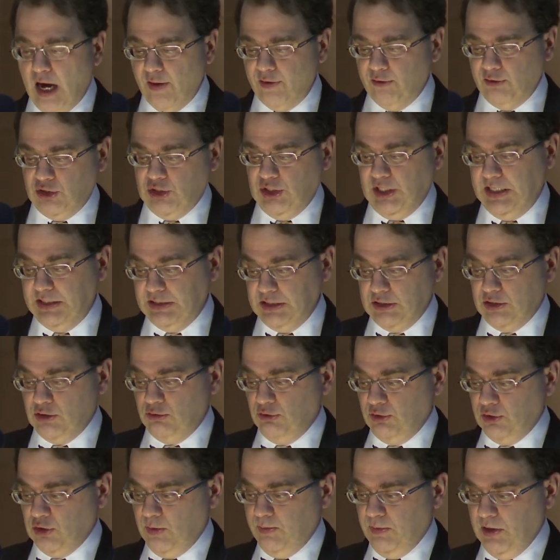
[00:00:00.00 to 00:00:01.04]
other changes
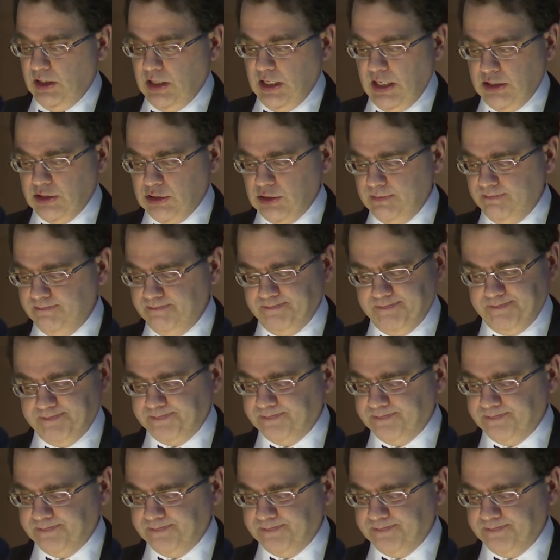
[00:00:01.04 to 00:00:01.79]
to its communication.